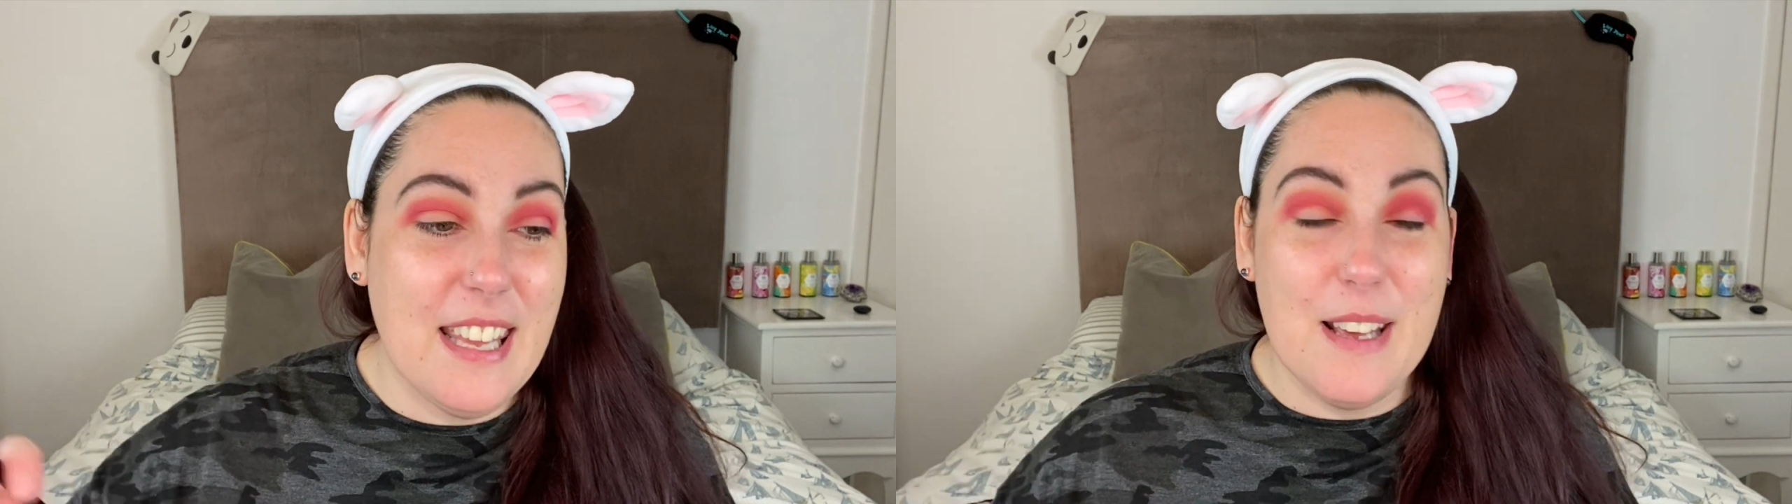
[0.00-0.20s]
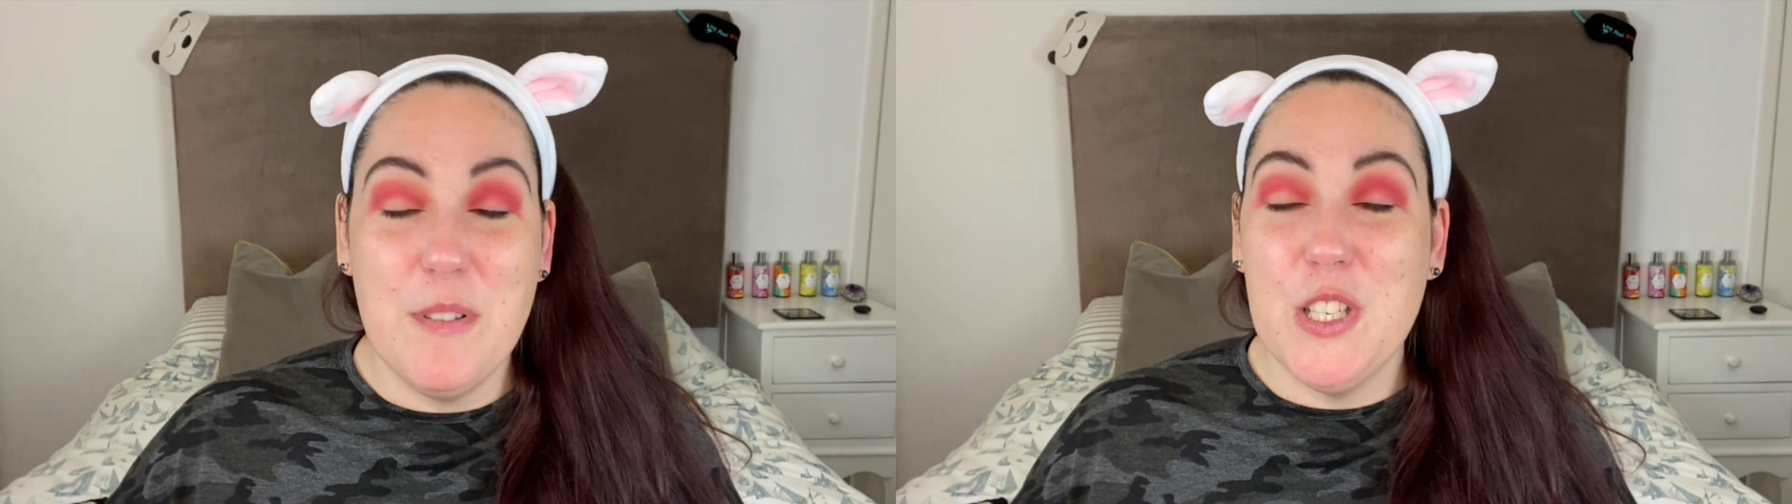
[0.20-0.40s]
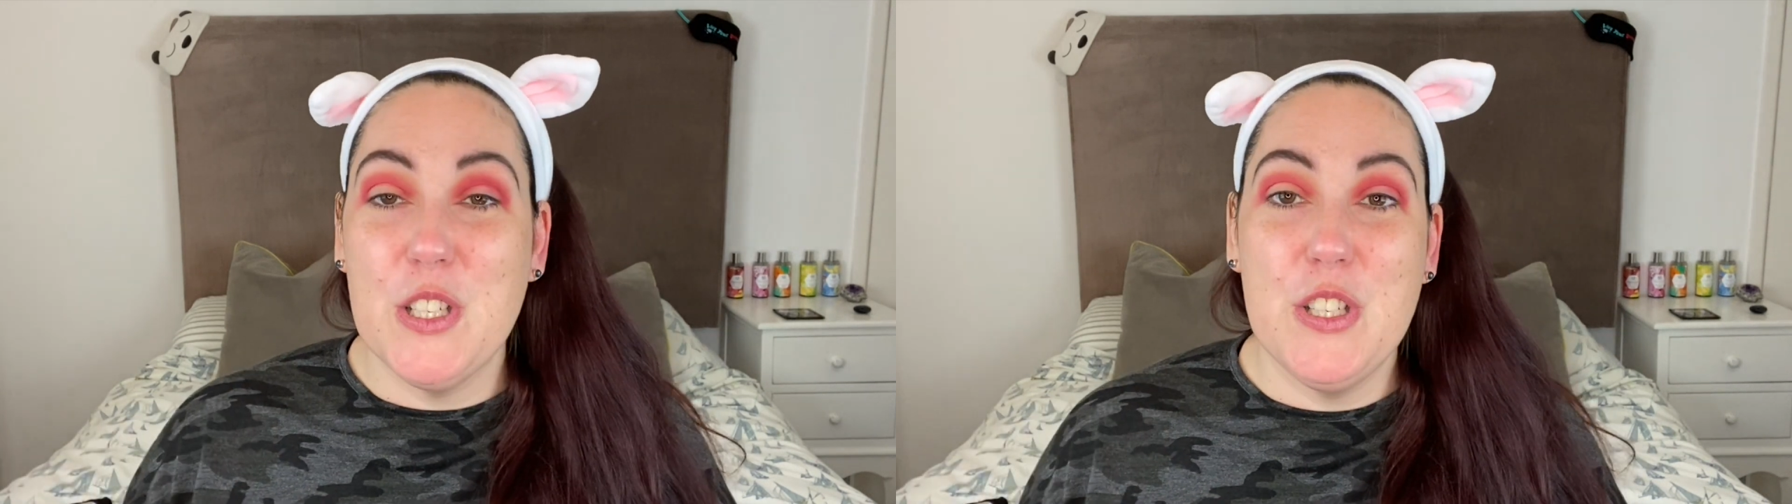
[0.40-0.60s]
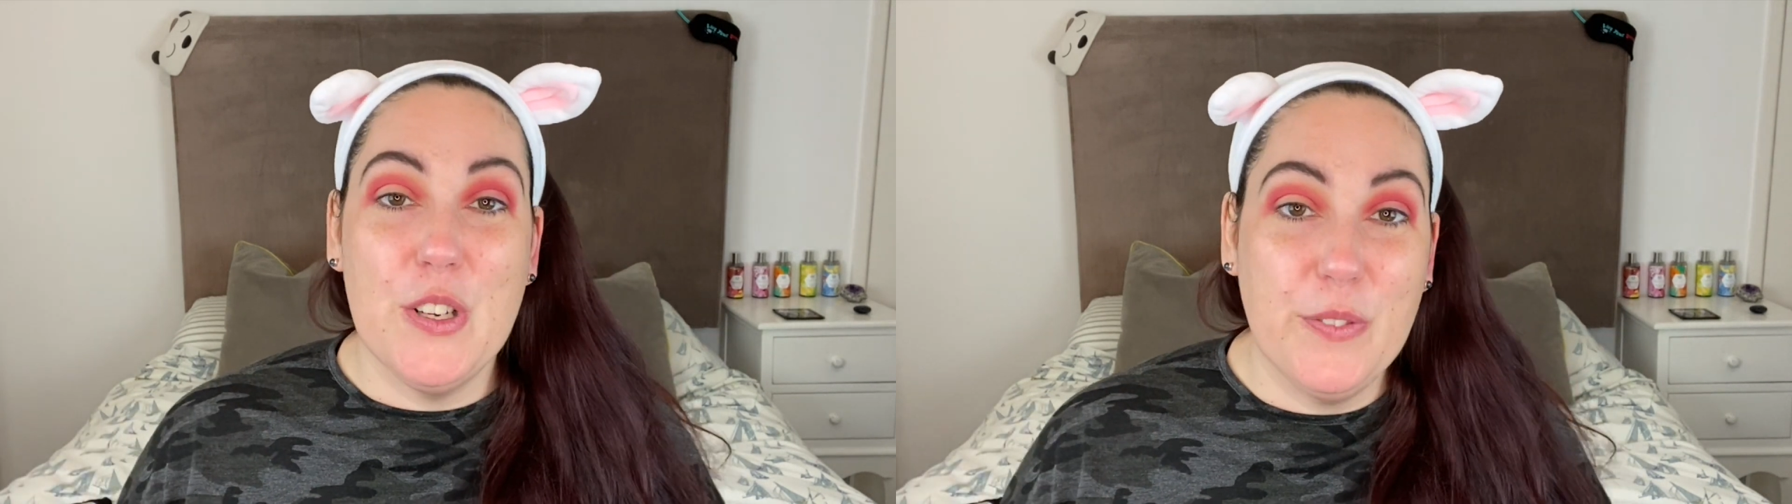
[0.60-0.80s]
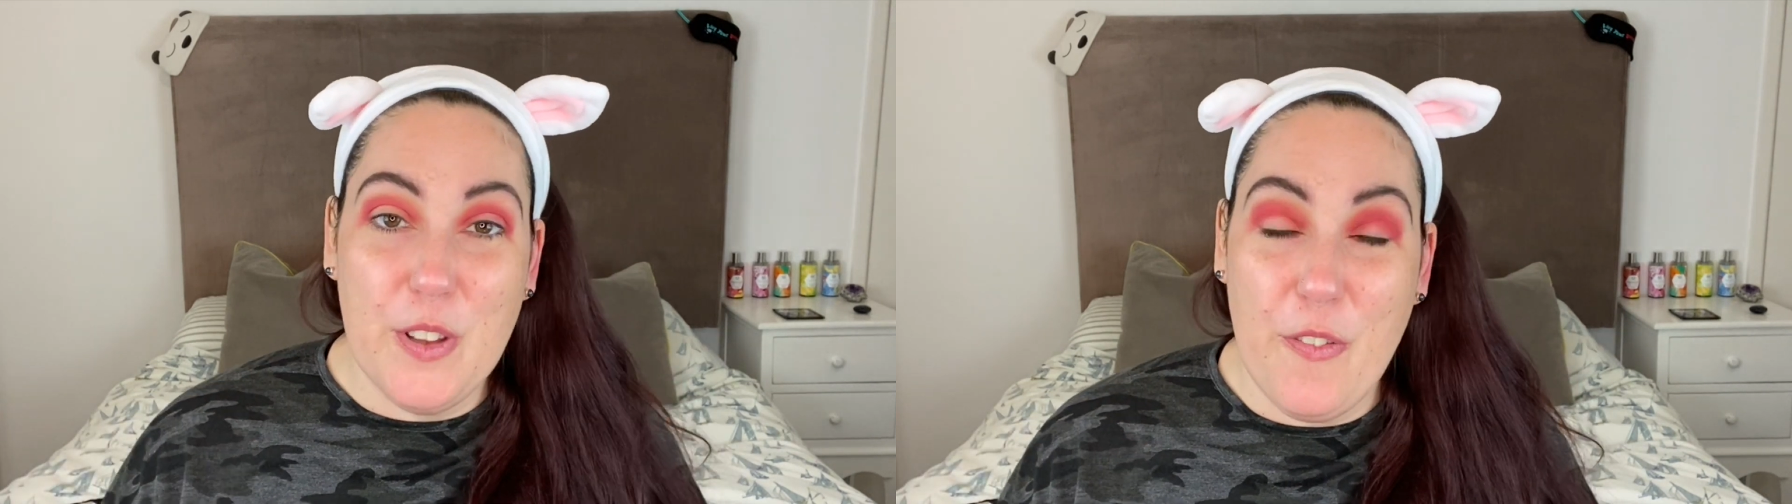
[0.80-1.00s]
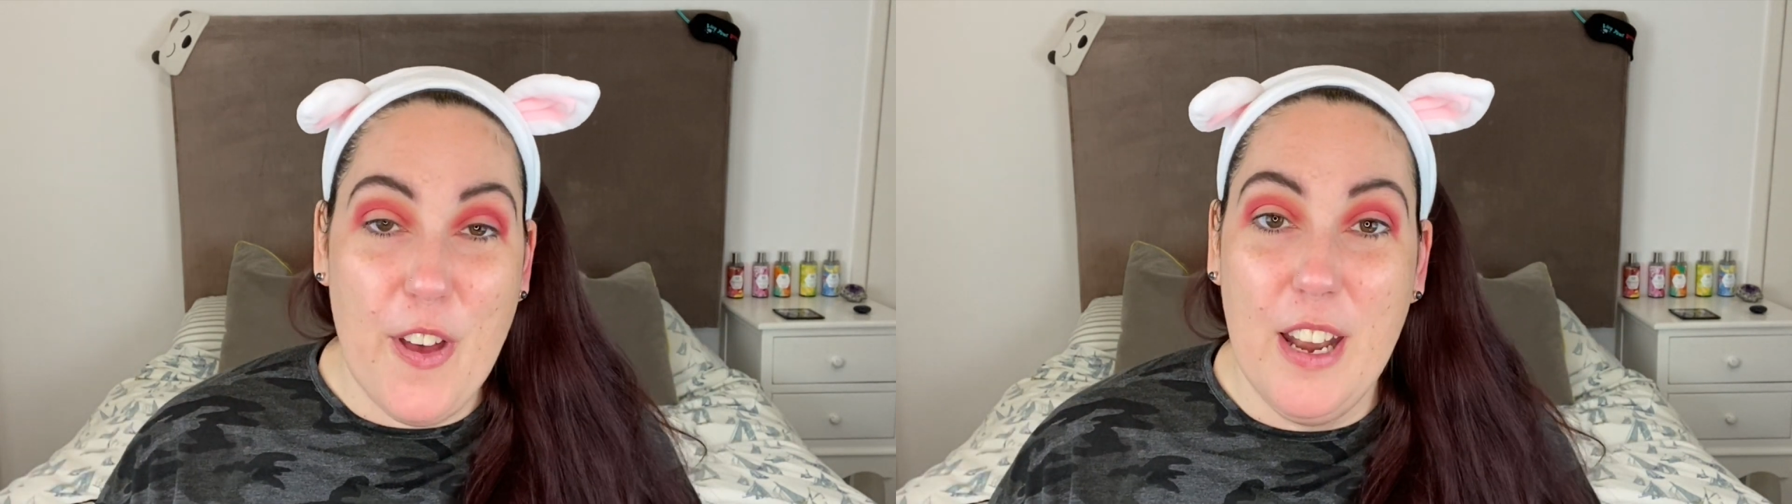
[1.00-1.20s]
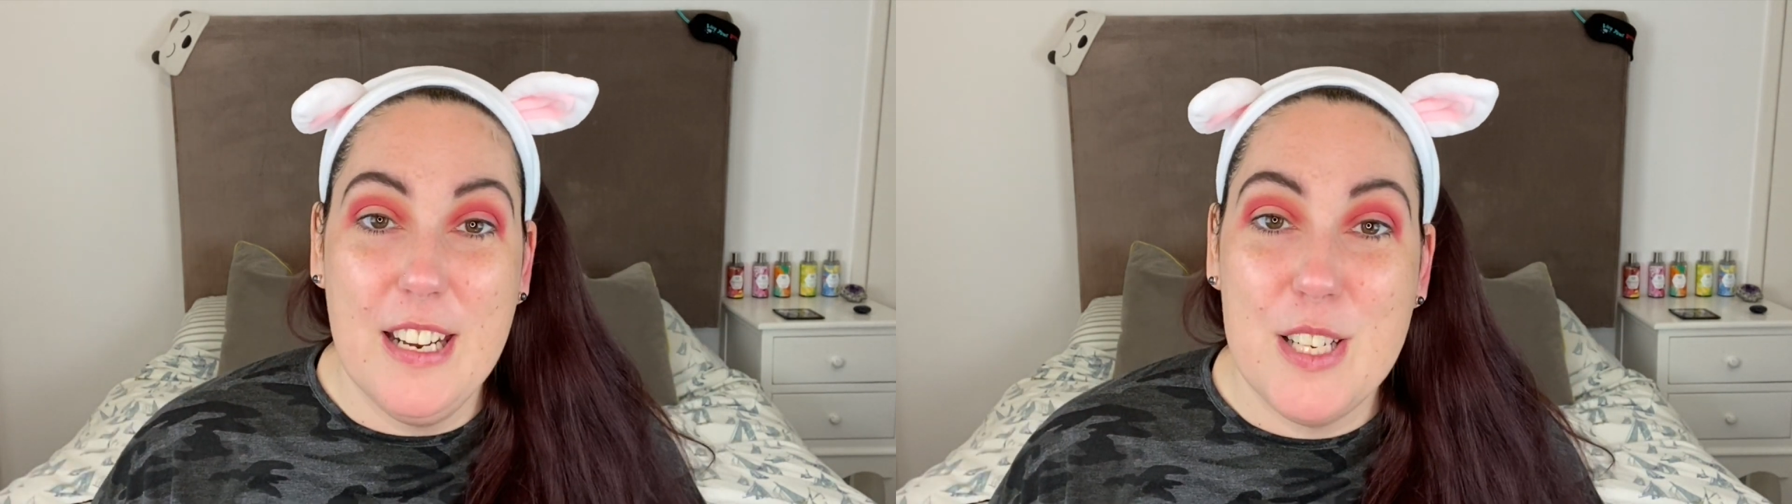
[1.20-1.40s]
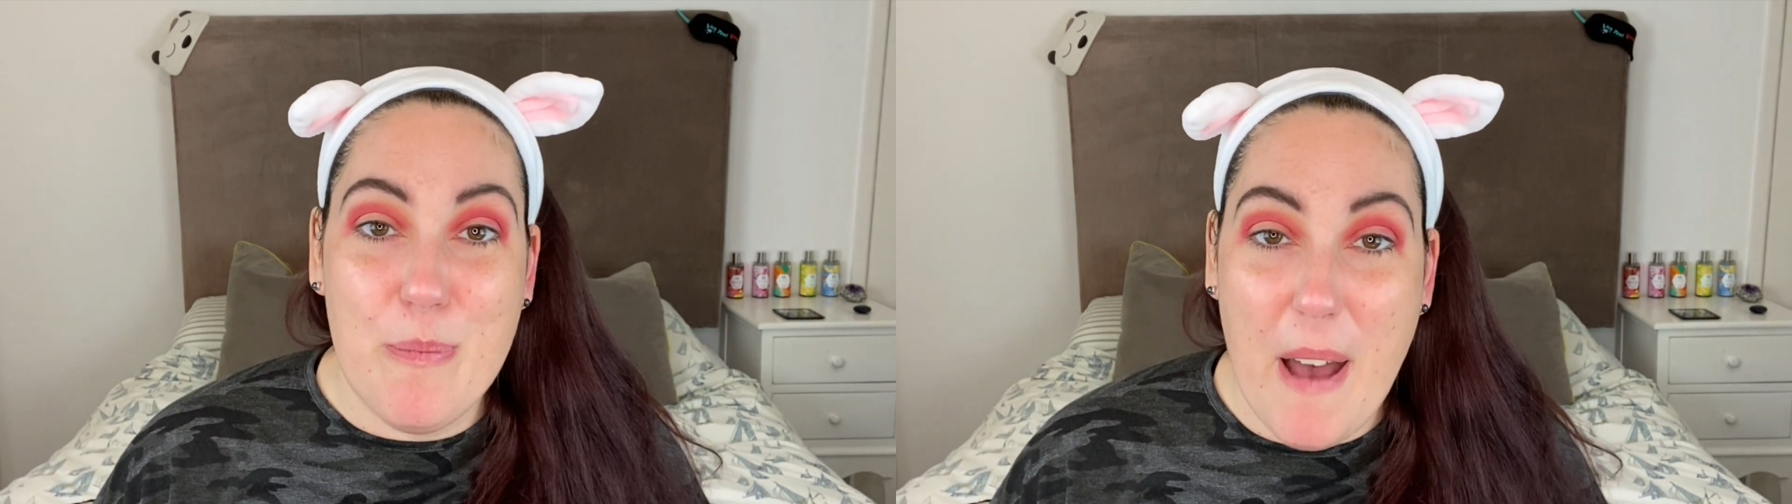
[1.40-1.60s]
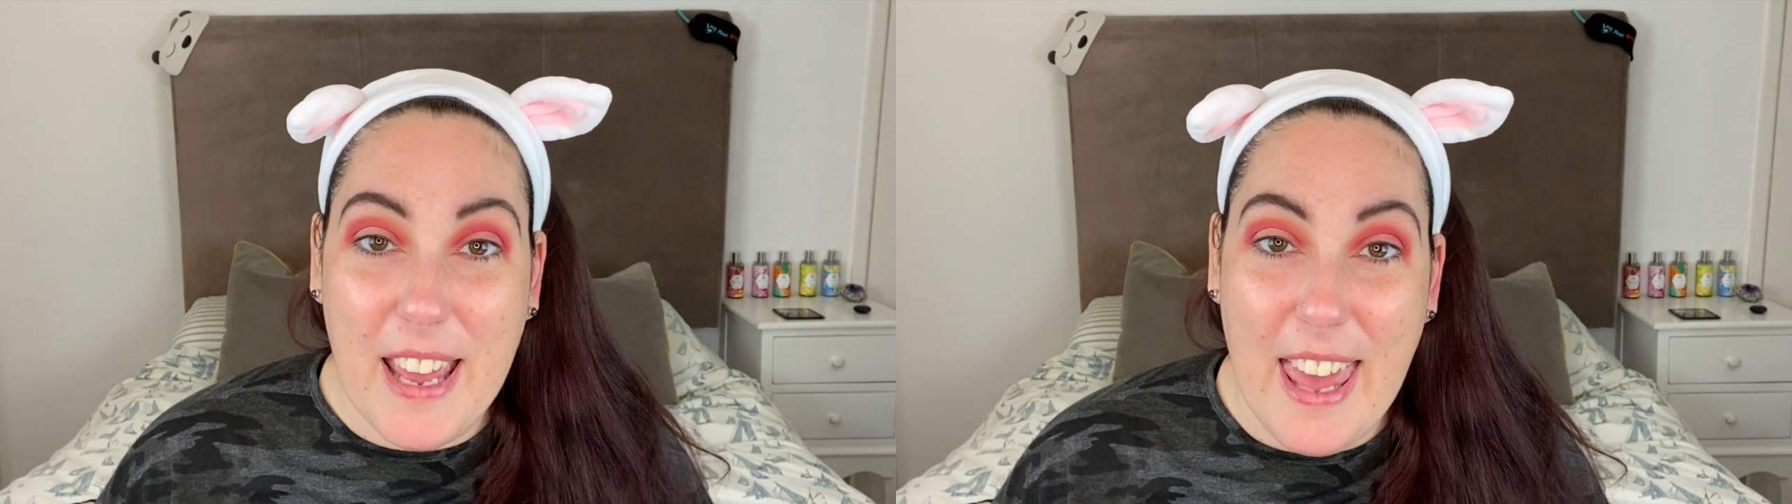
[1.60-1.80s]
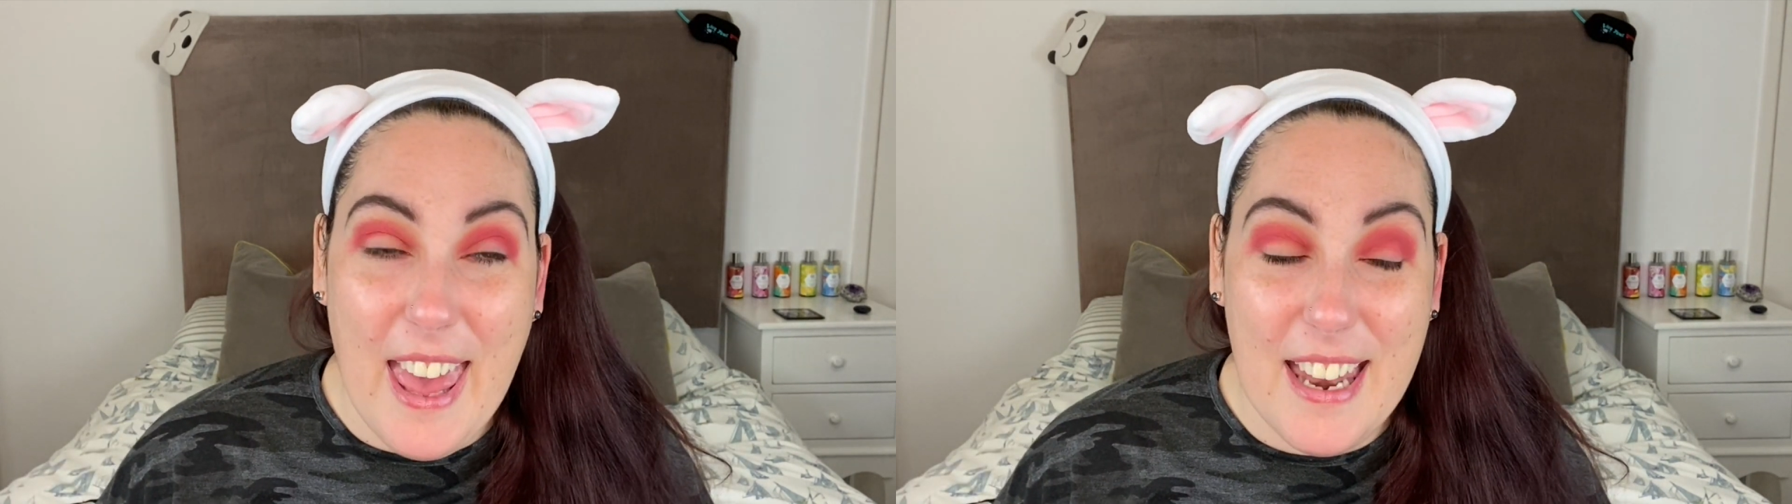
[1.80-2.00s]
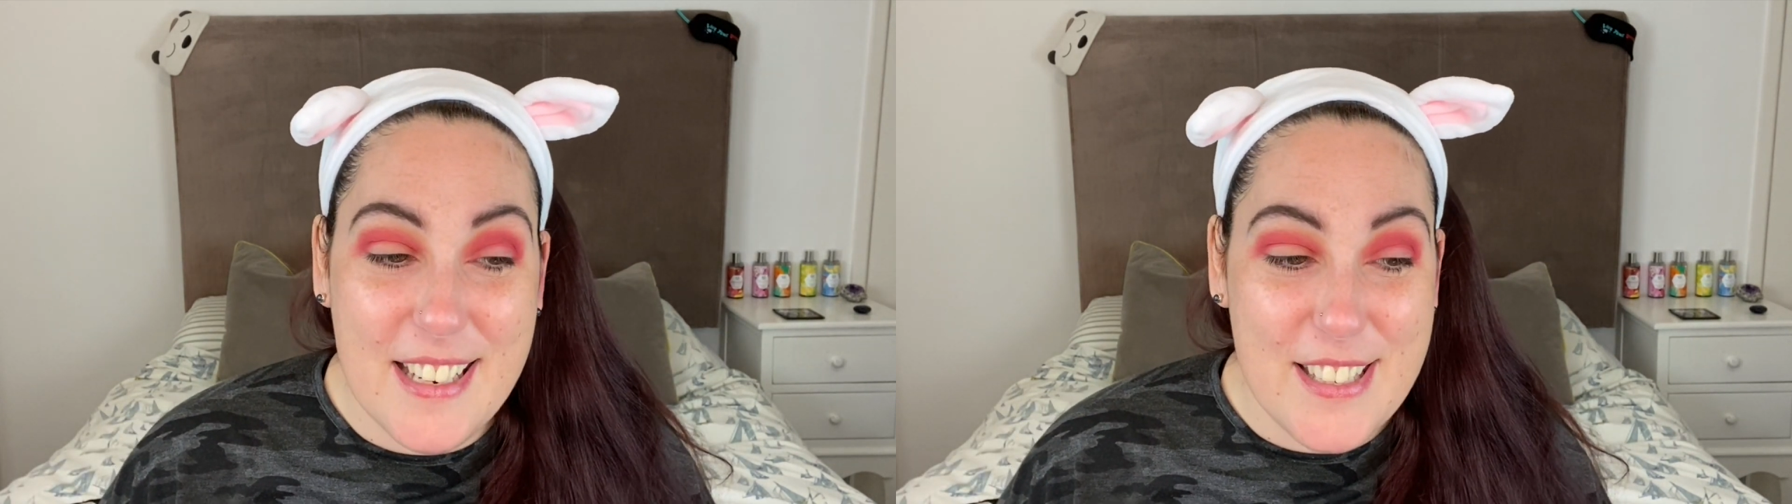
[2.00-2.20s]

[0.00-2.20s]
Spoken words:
and then we just shoved the furniture back in